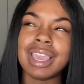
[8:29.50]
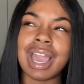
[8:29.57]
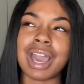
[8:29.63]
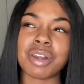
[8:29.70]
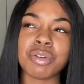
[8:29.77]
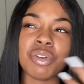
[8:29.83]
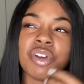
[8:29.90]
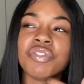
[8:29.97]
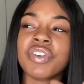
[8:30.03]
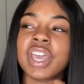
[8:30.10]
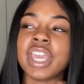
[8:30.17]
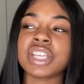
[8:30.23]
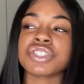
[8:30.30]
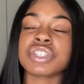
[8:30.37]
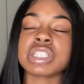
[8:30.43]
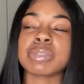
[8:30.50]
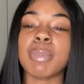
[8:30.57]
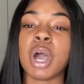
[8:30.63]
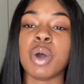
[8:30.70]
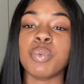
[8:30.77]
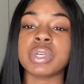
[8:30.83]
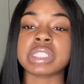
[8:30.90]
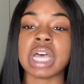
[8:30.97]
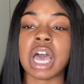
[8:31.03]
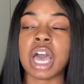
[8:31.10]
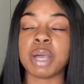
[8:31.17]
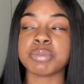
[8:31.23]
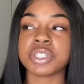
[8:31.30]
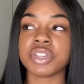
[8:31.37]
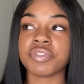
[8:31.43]
I don't know if an extra small was an
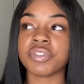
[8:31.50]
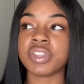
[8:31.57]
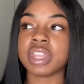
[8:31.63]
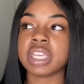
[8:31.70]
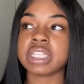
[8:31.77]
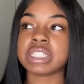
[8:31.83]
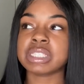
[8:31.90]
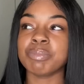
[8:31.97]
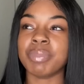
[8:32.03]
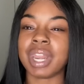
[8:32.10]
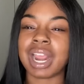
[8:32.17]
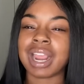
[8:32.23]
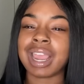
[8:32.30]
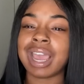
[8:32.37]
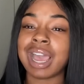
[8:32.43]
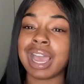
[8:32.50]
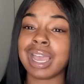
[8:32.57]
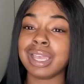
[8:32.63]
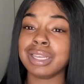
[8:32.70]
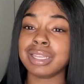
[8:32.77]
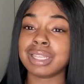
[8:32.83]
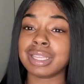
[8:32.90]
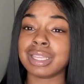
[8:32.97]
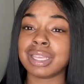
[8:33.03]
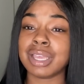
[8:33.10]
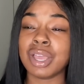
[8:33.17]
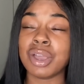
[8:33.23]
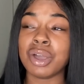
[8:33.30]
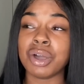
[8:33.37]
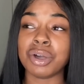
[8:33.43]
option for this, but I kind of,
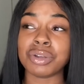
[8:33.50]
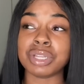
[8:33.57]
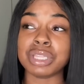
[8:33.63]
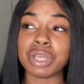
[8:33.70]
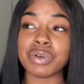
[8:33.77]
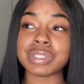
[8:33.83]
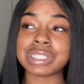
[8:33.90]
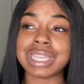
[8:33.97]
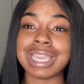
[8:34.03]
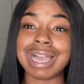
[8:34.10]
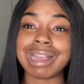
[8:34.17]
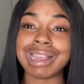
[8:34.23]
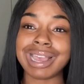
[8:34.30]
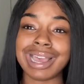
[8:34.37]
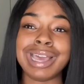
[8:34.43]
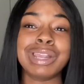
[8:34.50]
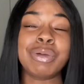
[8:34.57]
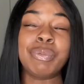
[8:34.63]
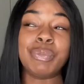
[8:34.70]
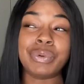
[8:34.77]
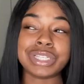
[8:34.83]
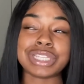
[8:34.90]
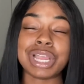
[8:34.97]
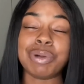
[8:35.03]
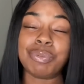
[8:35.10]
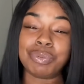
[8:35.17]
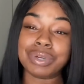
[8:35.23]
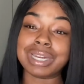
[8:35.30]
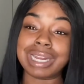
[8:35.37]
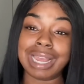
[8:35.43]
on the lowest key, I kind of wish I
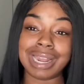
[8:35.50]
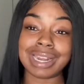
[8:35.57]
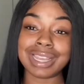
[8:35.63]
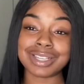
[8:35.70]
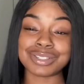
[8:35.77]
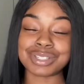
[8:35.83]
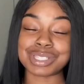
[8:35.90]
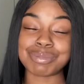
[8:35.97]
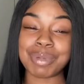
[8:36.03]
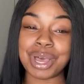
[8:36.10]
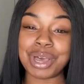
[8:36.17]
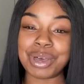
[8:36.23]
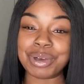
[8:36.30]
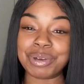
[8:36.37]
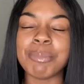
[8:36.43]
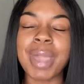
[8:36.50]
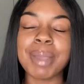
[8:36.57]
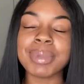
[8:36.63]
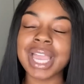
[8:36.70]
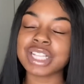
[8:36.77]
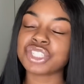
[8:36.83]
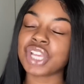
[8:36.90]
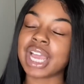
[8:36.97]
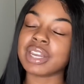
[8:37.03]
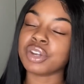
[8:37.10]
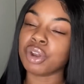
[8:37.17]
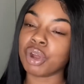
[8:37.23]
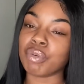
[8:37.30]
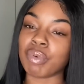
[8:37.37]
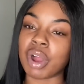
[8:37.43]
would have got an extra small. Maybe I tried it
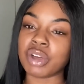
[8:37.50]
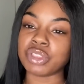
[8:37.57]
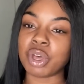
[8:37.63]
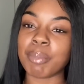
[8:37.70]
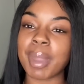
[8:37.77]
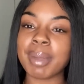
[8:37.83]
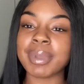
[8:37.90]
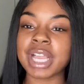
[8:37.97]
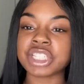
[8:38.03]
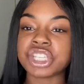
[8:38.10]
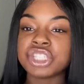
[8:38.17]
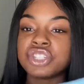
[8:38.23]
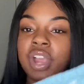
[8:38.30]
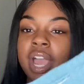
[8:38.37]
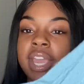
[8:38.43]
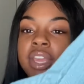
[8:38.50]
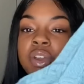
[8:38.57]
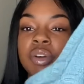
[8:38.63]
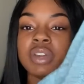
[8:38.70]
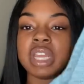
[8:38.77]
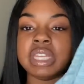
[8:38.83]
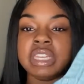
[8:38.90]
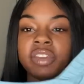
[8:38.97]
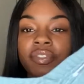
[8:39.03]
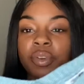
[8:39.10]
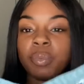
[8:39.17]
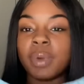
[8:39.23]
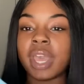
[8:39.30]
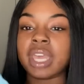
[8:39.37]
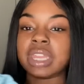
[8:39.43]
on wrong though. Maybe I should try it on a
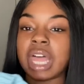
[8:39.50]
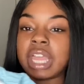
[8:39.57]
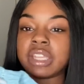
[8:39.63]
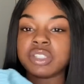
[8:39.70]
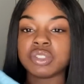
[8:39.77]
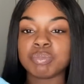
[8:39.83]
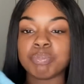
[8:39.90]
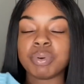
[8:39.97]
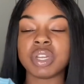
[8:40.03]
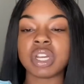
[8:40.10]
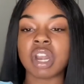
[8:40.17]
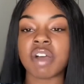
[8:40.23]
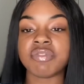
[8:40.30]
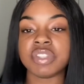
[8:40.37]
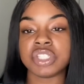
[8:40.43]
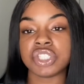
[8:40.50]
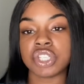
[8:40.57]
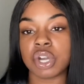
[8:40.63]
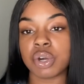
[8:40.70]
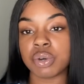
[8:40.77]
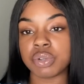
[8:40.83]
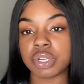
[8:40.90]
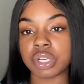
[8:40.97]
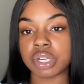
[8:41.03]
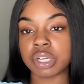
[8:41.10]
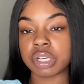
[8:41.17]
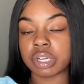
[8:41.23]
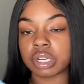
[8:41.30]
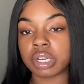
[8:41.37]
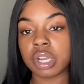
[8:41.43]
different way, like put it off the
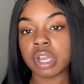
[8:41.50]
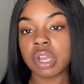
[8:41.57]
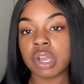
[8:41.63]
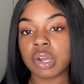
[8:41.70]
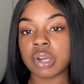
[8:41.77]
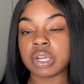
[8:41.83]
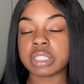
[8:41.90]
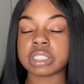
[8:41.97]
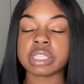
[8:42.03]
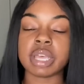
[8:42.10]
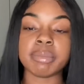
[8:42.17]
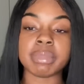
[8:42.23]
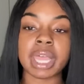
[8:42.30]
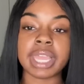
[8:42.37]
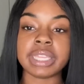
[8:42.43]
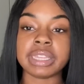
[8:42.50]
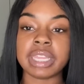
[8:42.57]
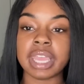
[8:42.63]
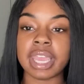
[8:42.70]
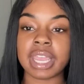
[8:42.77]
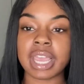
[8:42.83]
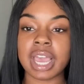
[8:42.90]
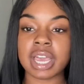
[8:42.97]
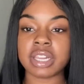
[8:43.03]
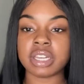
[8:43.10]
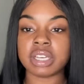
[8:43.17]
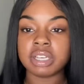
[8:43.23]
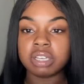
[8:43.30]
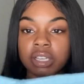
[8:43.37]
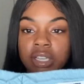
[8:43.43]
shoulder or something like that. Kind
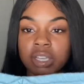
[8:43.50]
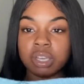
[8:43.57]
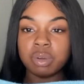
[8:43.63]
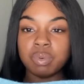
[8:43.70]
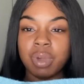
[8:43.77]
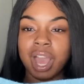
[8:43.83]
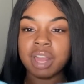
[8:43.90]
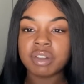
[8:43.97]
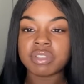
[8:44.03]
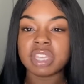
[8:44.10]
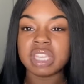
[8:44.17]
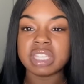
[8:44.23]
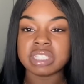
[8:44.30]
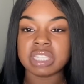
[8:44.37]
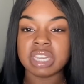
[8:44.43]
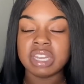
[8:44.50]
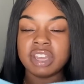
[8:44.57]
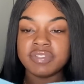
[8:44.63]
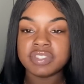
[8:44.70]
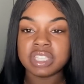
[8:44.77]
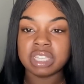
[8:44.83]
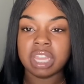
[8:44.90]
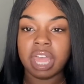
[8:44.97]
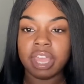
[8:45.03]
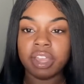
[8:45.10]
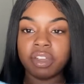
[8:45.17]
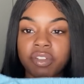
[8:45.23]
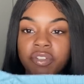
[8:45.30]
of, well, I don't think it's enough to like